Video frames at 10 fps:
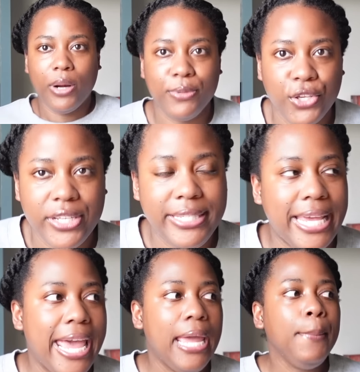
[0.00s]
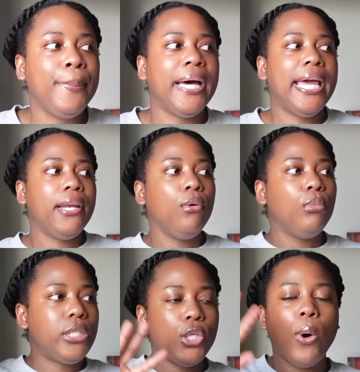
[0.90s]
what I was gonna say, but
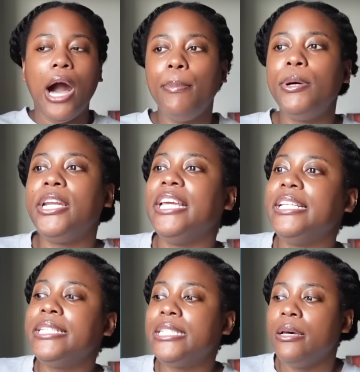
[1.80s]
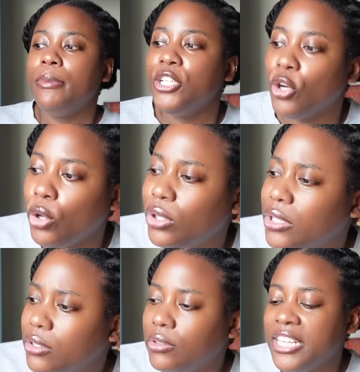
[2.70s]
so I'll put in some
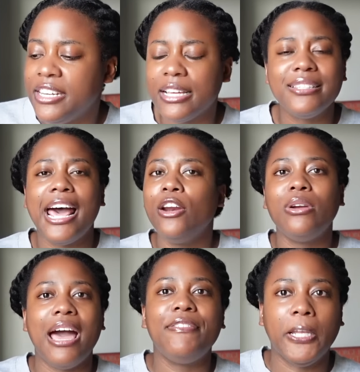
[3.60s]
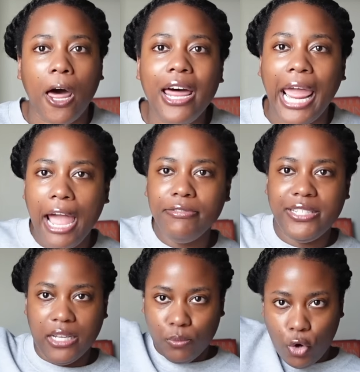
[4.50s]
adult, because I don't have a lot. I have
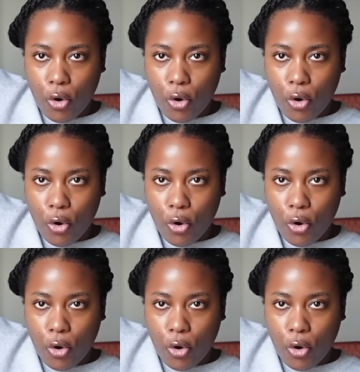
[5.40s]
some